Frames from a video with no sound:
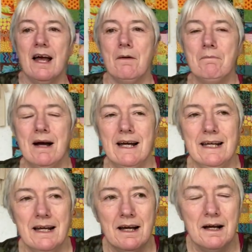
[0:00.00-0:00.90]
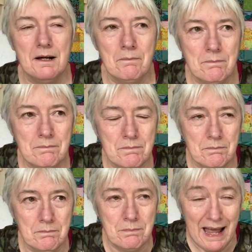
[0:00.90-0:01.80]
My
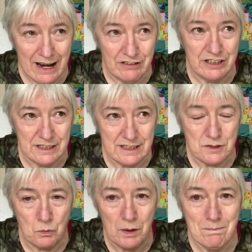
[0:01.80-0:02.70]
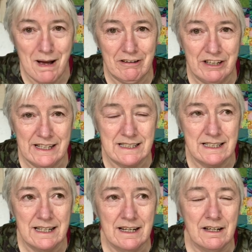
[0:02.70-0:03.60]
parents were married
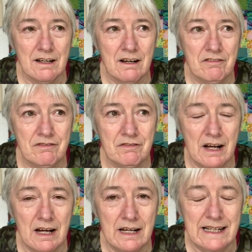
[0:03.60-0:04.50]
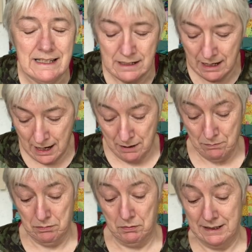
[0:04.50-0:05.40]
in,
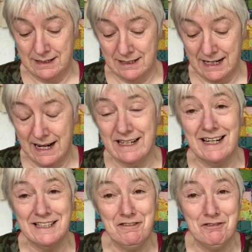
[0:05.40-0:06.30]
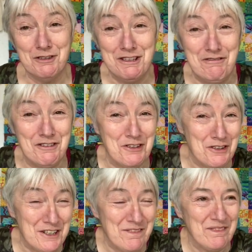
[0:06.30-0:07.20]
well, it says it here, in
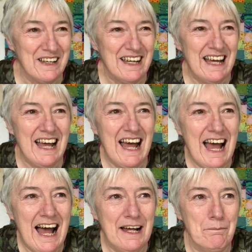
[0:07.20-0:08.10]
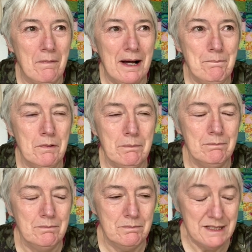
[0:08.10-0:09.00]
1944, and my
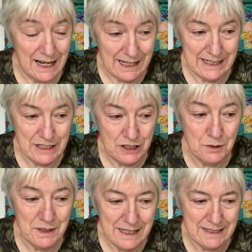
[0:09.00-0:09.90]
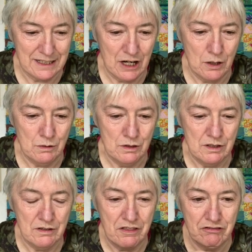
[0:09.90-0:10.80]
mum died 2 years ago,
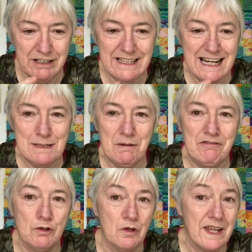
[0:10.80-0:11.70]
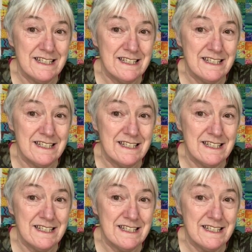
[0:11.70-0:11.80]
3 days before their